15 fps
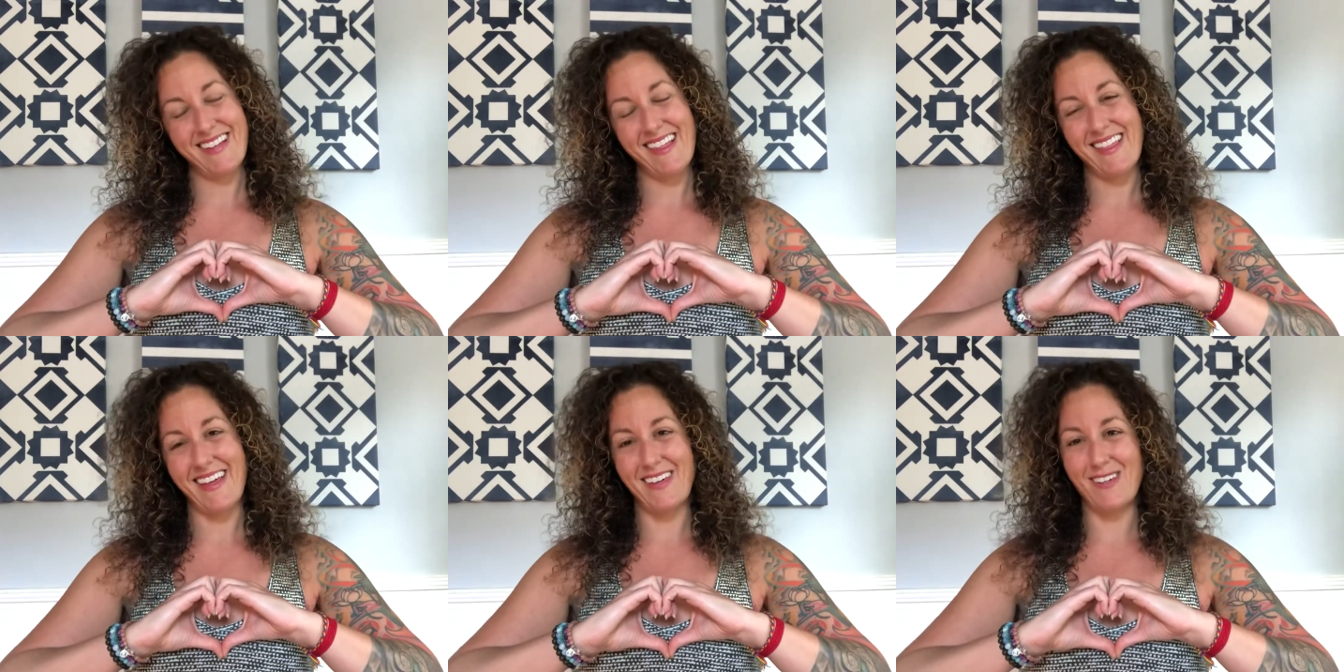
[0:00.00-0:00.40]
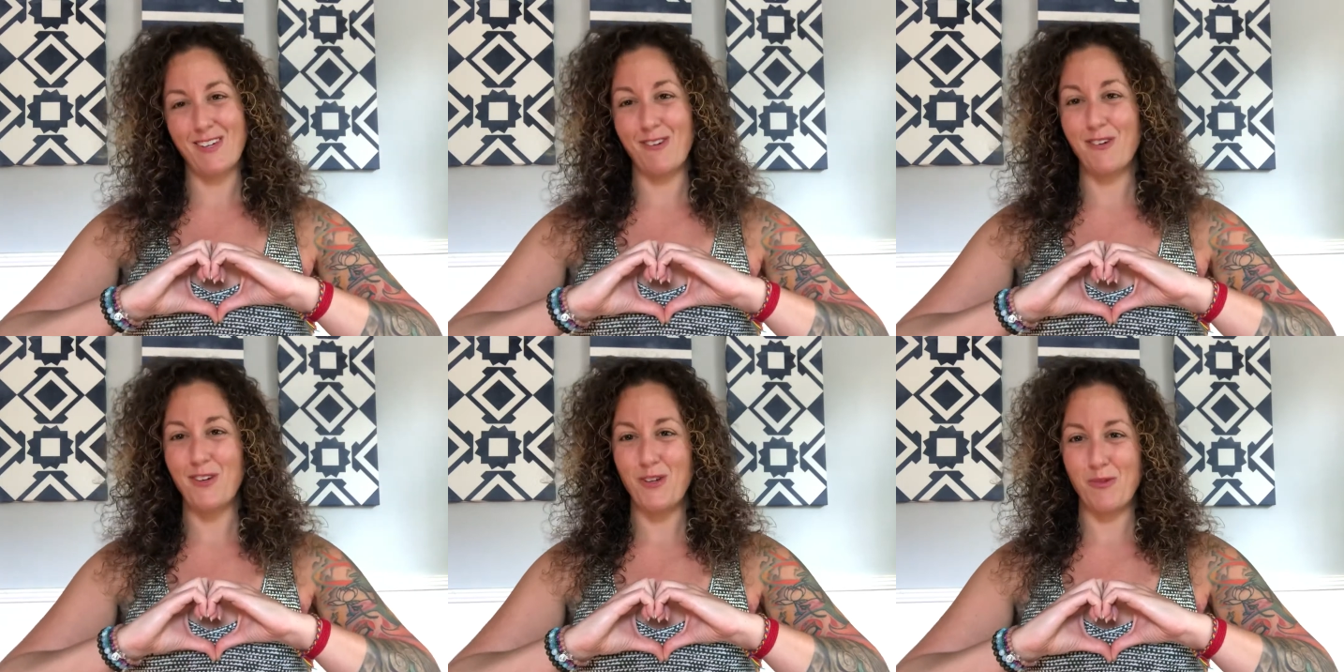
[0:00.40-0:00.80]
Thank
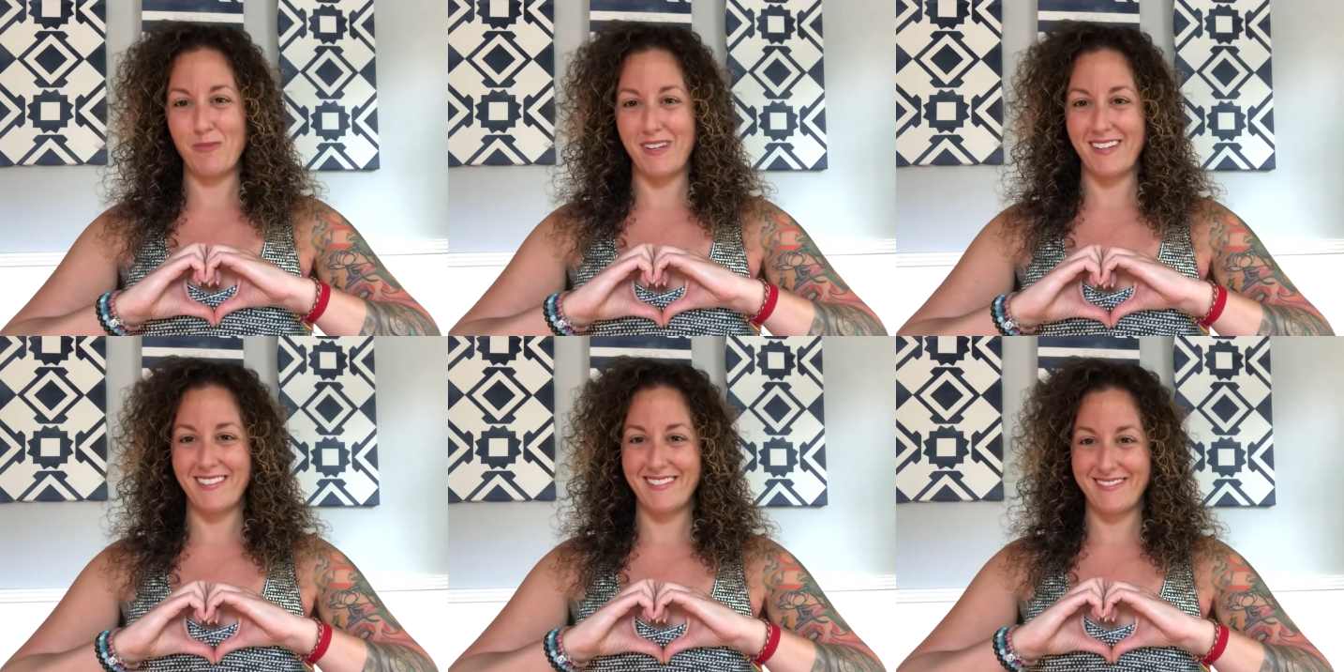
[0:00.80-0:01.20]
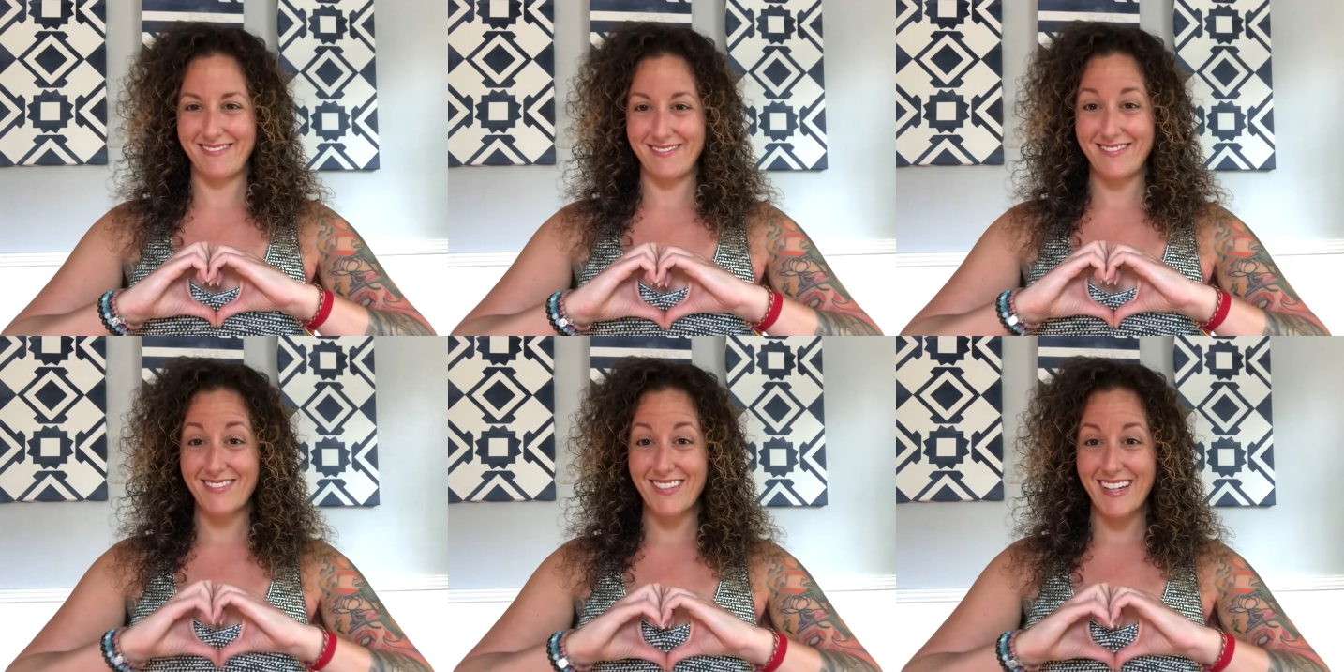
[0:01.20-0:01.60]
you, human,
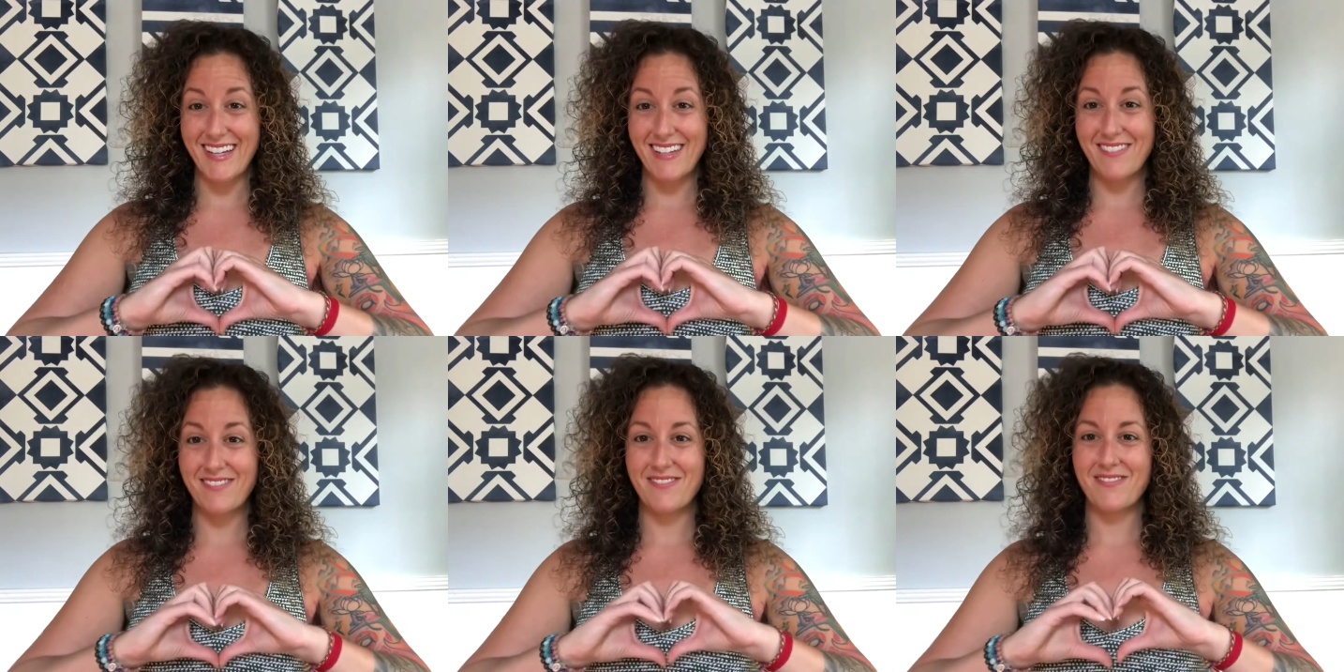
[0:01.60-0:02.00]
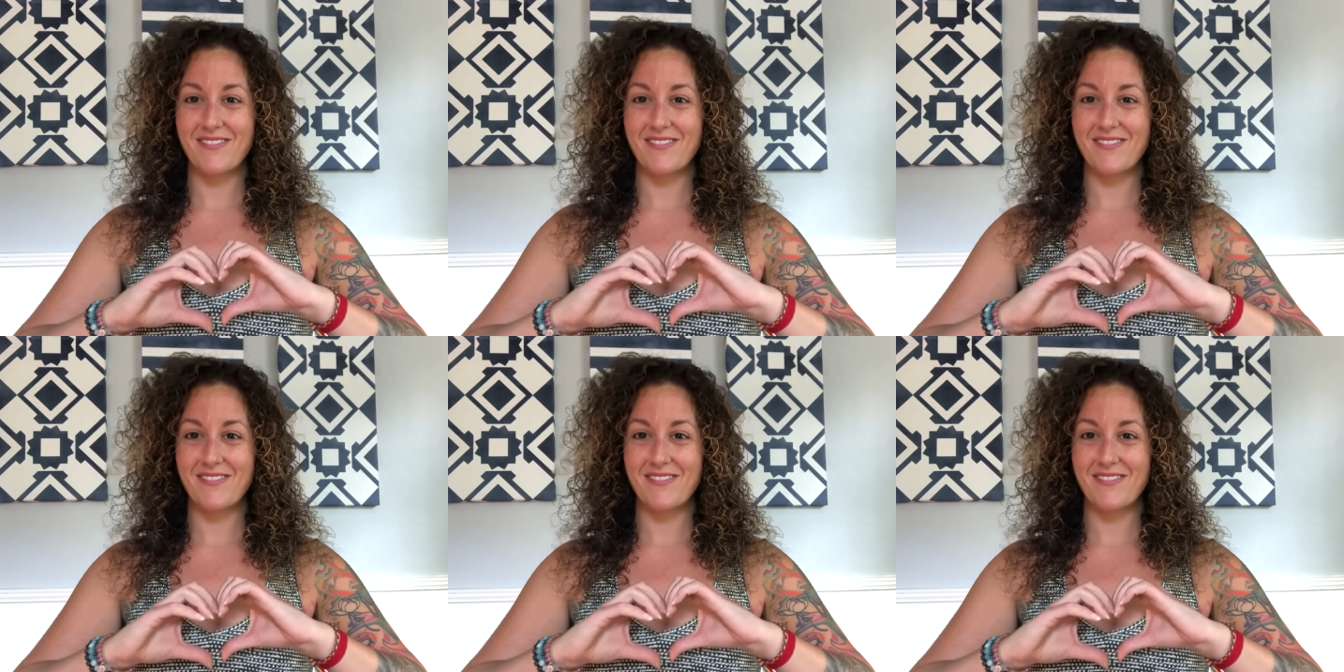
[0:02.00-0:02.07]
right?